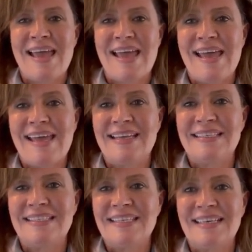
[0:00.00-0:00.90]

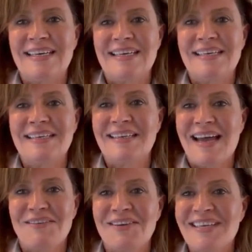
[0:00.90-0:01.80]
And
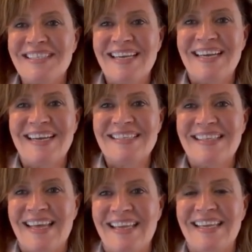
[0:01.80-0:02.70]
have a great day, guys.
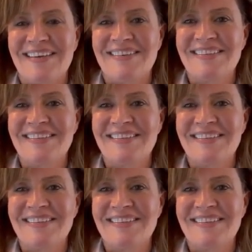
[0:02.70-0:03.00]
Thank you.